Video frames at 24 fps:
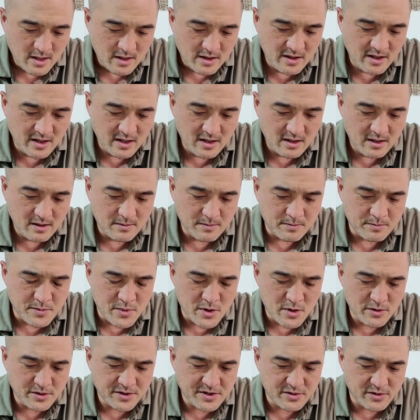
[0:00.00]
the
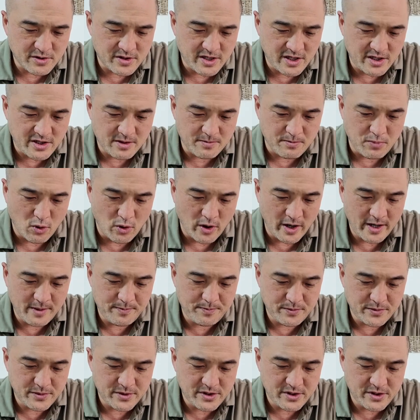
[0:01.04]
most strategic point